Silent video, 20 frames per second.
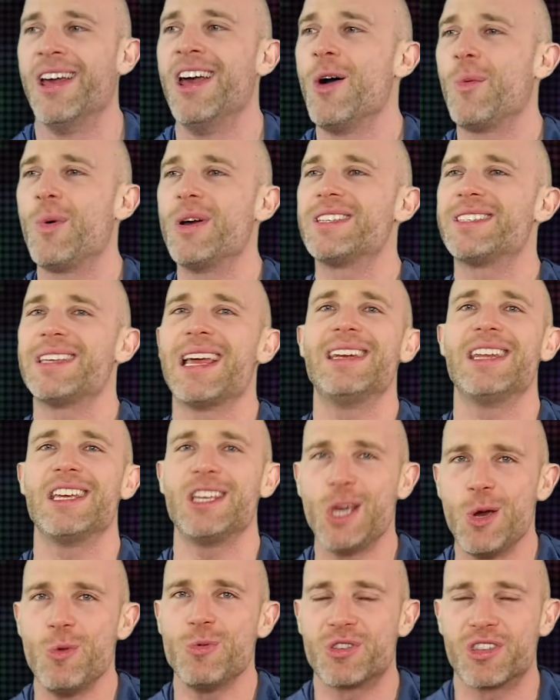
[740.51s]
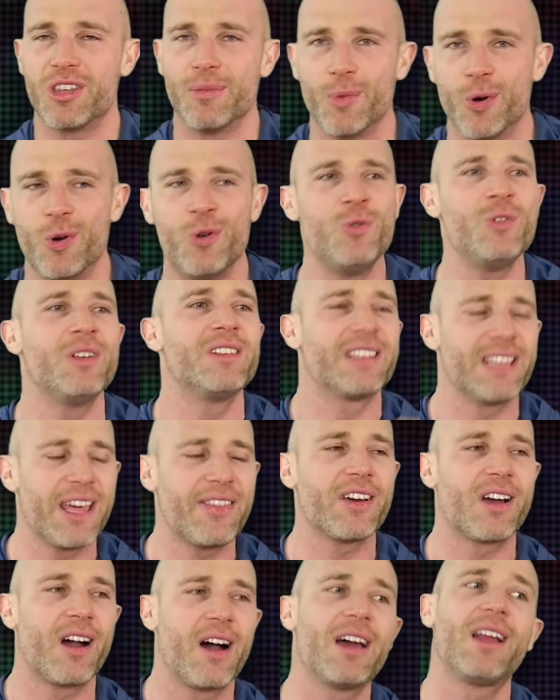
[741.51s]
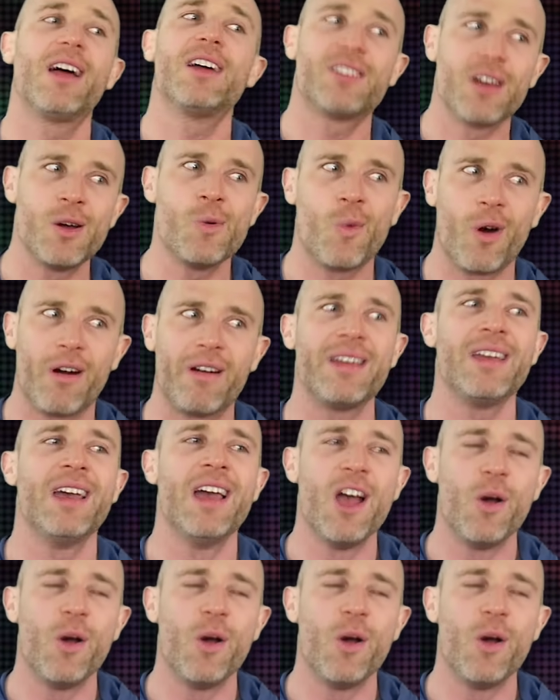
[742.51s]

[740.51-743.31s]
we're sending you to the moon, and to the other guy, like, don't worry,